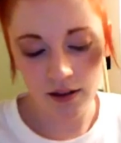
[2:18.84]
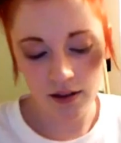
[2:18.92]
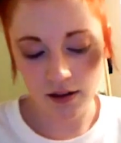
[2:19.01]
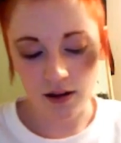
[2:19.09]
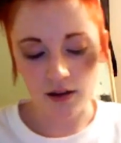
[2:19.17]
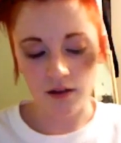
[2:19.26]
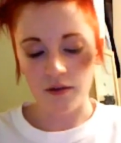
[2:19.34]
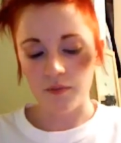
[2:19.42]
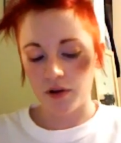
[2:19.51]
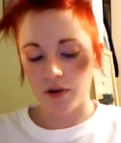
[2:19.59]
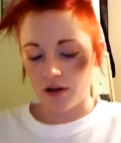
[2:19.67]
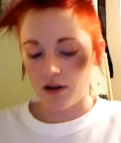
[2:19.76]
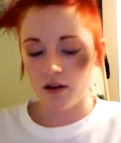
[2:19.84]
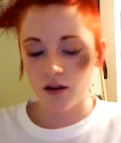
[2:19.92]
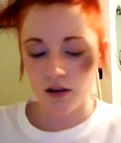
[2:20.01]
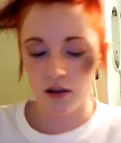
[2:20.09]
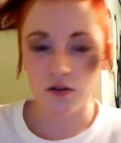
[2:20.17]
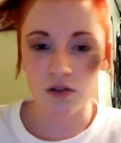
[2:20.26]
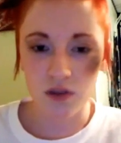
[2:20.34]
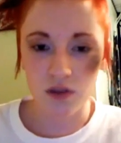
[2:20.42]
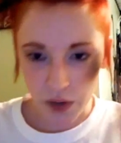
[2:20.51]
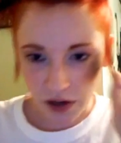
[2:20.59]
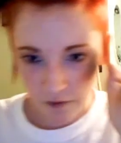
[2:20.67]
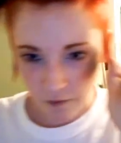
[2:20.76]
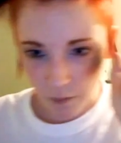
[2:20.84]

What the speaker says: I'm gonna use a bit of